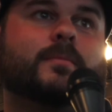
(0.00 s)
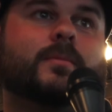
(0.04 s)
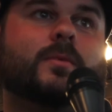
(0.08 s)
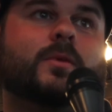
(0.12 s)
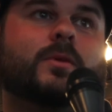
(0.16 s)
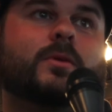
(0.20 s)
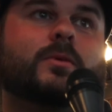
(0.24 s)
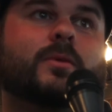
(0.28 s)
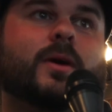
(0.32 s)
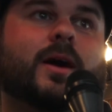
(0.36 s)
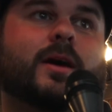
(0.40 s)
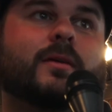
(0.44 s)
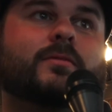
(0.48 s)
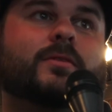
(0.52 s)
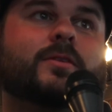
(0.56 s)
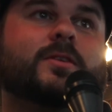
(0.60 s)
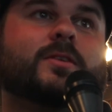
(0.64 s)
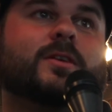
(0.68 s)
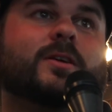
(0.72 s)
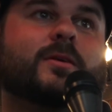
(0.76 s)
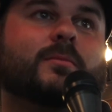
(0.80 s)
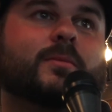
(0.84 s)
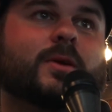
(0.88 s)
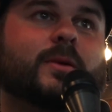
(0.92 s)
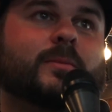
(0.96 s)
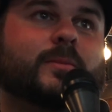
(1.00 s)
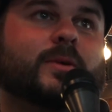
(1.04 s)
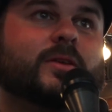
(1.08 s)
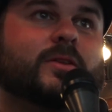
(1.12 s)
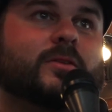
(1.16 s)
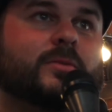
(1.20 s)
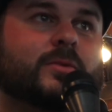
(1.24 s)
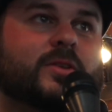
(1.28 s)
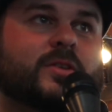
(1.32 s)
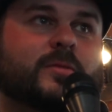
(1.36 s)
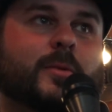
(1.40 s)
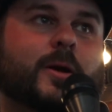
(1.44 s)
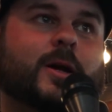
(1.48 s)
you have these commitments
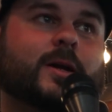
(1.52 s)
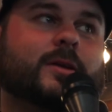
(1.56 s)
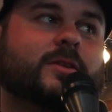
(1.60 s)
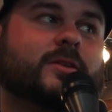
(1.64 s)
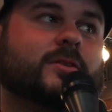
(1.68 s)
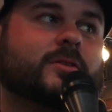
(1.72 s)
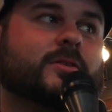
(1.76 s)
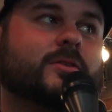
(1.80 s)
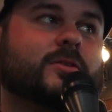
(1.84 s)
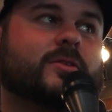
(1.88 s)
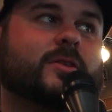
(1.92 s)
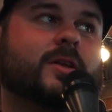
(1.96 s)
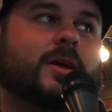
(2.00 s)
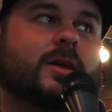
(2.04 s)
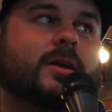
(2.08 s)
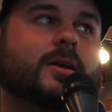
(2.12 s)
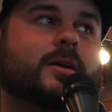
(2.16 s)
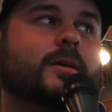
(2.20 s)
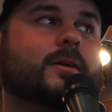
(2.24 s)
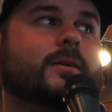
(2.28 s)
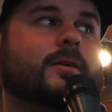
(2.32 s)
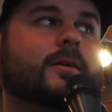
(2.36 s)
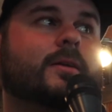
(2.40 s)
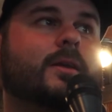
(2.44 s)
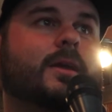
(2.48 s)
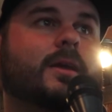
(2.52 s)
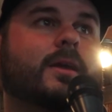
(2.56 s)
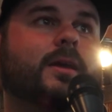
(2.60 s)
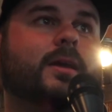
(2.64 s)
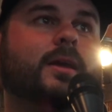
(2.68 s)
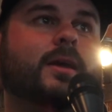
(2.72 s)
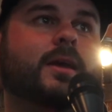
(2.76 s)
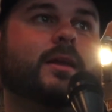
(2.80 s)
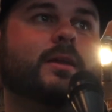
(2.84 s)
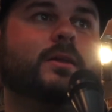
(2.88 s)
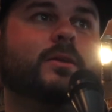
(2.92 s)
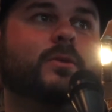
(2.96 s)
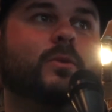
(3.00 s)
with sponsors, and
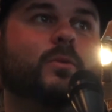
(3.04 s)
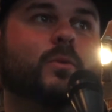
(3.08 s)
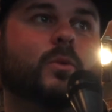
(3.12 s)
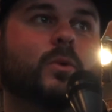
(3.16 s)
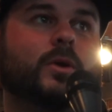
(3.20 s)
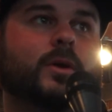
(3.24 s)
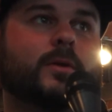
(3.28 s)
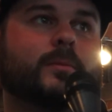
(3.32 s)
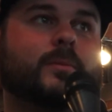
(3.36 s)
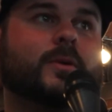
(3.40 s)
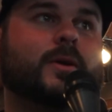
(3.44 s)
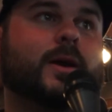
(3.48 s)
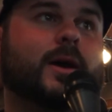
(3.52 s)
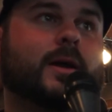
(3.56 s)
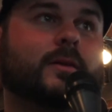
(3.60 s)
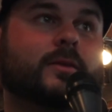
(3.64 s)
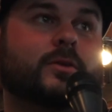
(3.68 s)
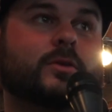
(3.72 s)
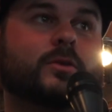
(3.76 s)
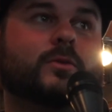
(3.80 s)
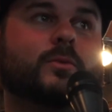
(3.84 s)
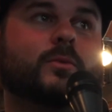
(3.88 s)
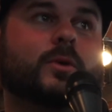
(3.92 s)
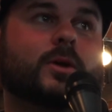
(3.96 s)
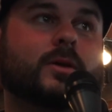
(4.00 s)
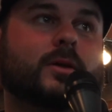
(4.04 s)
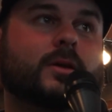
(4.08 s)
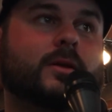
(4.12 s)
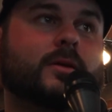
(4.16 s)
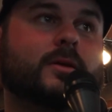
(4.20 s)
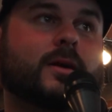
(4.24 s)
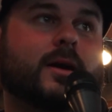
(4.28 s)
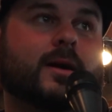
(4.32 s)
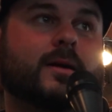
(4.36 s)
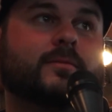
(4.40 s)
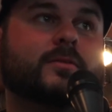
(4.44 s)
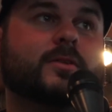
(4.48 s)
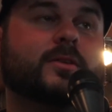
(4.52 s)
you want to be out there. You want to
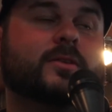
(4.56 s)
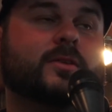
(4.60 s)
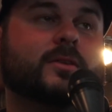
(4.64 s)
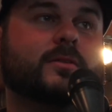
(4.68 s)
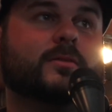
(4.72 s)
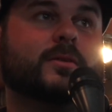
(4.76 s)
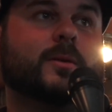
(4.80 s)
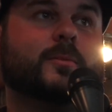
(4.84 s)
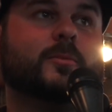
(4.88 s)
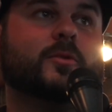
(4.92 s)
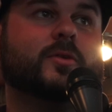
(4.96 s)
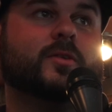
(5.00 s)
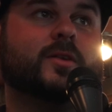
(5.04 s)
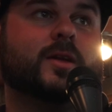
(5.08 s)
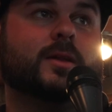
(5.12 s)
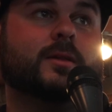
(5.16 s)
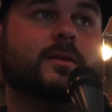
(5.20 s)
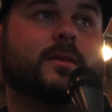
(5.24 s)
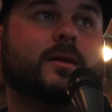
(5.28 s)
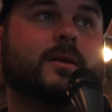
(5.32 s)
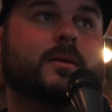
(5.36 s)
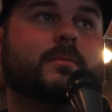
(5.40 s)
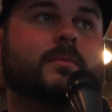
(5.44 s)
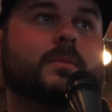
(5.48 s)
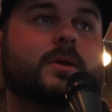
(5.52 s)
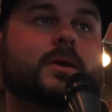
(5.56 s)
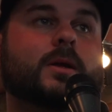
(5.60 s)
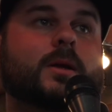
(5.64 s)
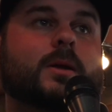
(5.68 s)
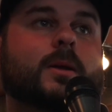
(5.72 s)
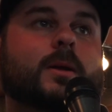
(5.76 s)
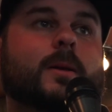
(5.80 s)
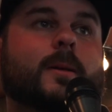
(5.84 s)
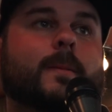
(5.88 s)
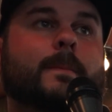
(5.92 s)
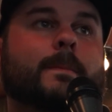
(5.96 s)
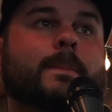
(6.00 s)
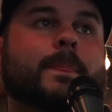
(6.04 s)
obviously represent them,
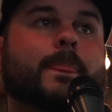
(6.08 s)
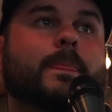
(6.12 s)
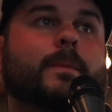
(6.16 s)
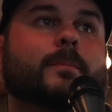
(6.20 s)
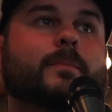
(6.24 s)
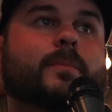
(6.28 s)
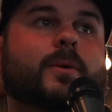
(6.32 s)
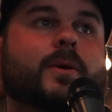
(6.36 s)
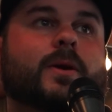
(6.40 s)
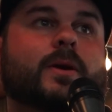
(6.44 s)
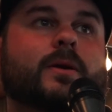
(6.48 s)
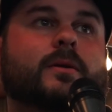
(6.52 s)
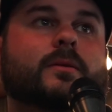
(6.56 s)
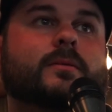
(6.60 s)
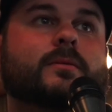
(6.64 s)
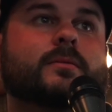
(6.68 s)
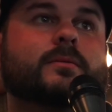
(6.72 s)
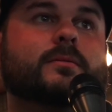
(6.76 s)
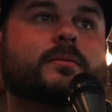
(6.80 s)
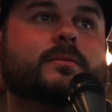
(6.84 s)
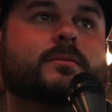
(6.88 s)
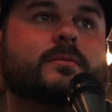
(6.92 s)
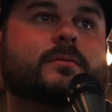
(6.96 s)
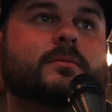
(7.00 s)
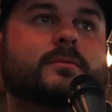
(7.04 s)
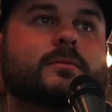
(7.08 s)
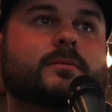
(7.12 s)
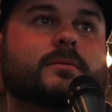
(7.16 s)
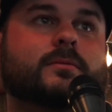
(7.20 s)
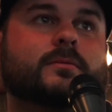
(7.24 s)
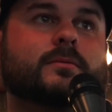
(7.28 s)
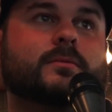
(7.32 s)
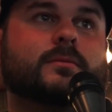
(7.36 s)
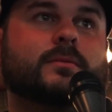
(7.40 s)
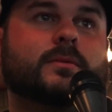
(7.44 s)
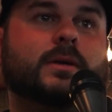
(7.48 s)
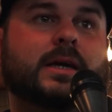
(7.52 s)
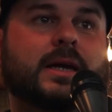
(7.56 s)
but
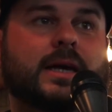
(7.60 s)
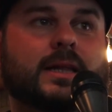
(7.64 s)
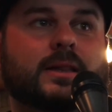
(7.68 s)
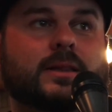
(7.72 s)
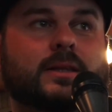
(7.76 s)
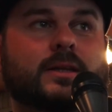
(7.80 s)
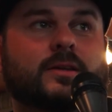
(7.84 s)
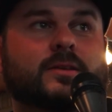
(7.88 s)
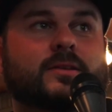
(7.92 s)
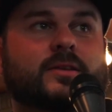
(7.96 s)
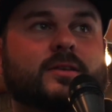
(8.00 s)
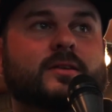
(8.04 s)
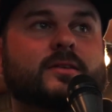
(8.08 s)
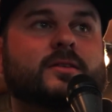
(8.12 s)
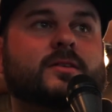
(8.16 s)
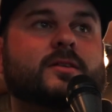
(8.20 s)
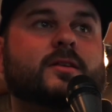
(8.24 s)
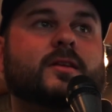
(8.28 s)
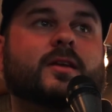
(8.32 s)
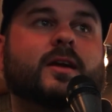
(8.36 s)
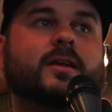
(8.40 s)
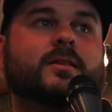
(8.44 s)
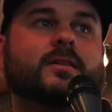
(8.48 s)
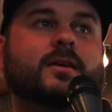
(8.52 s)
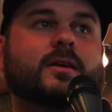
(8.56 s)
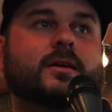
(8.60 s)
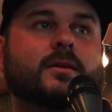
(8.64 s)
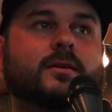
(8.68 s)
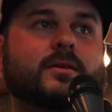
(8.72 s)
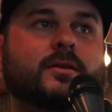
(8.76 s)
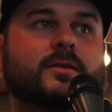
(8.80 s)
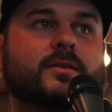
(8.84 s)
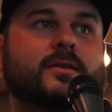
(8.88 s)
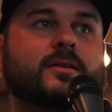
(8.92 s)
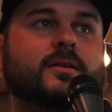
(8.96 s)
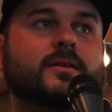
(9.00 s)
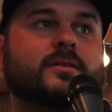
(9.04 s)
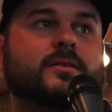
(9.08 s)
at least this is at the end of the
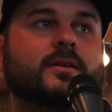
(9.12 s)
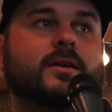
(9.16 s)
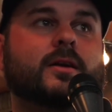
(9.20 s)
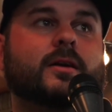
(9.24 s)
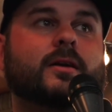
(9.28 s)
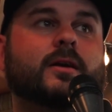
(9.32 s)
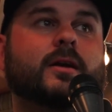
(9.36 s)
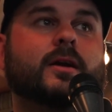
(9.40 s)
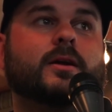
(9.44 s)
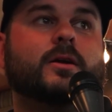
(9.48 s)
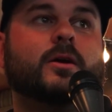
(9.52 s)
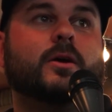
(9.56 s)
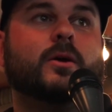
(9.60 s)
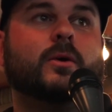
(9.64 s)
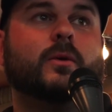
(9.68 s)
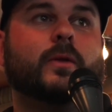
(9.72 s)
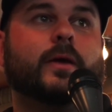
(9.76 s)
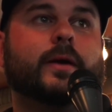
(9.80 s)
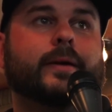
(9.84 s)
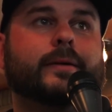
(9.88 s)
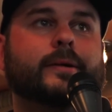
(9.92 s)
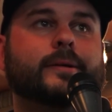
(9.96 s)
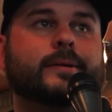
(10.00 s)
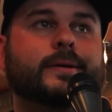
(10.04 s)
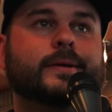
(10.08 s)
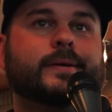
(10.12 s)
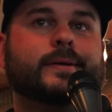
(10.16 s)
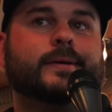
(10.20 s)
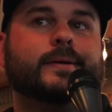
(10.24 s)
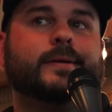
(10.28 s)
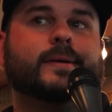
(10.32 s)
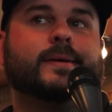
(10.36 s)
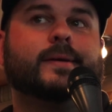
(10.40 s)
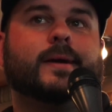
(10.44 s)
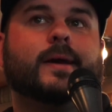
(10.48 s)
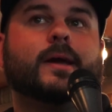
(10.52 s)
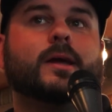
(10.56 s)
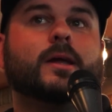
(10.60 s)
season, and I know that
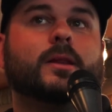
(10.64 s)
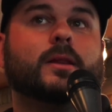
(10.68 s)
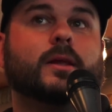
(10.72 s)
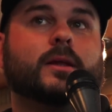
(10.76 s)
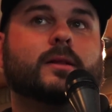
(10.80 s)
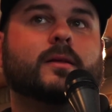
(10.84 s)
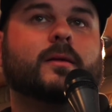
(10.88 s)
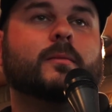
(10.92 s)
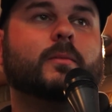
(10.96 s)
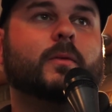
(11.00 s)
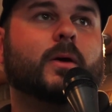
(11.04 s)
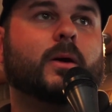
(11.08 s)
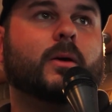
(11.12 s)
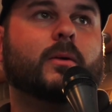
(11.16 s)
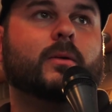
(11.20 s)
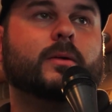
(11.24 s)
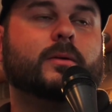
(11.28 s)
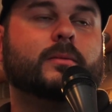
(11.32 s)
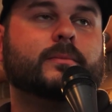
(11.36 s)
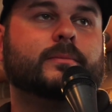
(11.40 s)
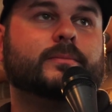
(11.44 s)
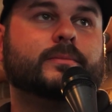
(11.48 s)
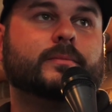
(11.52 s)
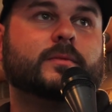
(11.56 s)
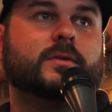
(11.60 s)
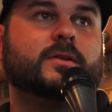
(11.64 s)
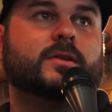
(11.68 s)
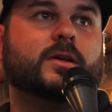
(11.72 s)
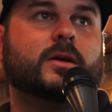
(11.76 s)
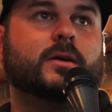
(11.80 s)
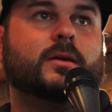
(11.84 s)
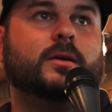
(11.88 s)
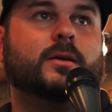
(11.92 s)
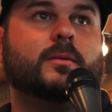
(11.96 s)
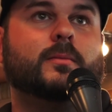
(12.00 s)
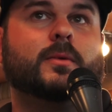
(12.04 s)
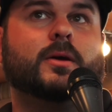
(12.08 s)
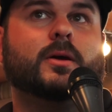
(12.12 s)
I can let them know and send
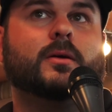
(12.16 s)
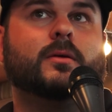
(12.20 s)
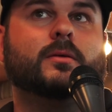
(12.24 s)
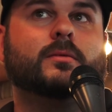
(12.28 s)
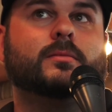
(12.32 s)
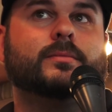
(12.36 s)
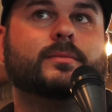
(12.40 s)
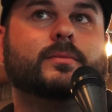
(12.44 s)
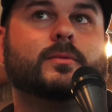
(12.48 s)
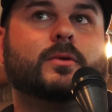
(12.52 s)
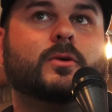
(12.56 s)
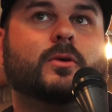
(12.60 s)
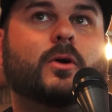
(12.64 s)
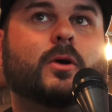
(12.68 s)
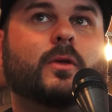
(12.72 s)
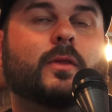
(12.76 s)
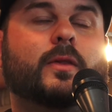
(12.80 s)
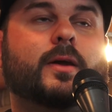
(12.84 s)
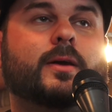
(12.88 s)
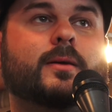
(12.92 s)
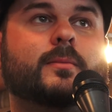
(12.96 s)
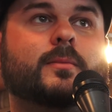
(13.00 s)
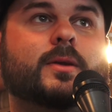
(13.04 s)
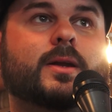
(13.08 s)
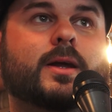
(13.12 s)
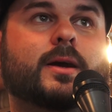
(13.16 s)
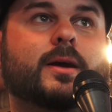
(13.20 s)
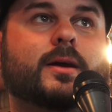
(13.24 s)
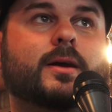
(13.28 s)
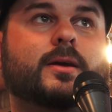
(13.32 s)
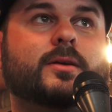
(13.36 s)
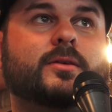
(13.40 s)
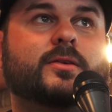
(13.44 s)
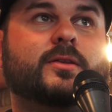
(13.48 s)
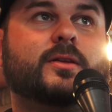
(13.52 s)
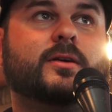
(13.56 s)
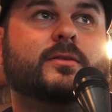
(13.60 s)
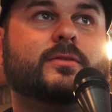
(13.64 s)
an email and call them and that kind
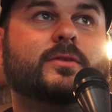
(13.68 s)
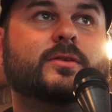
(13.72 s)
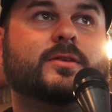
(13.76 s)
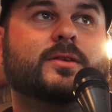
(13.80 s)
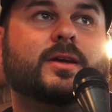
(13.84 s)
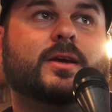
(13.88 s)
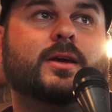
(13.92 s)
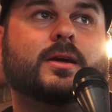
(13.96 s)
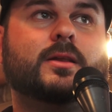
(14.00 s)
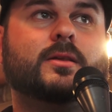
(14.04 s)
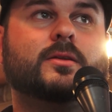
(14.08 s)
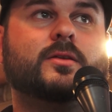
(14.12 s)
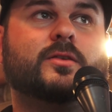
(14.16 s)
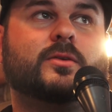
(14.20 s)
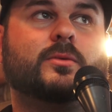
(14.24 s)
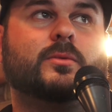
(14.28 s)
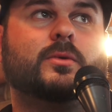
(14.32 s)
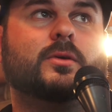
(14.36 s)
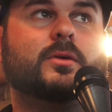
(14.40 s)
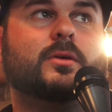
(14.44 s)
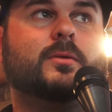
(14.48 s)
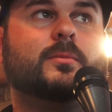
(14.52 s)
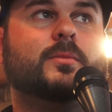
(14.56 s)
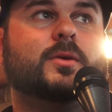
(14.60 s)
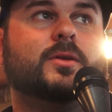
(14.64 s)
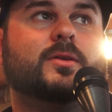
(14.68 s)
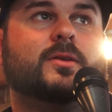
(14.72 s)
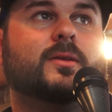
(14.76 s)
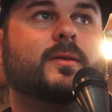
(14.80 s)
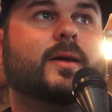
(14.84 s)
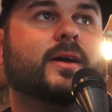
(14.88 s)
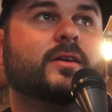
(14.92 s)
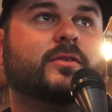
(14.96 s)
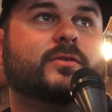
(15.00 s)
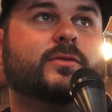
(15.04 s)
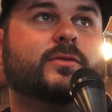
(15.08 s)
of stuff and say, hey, listen, we're going to miss the last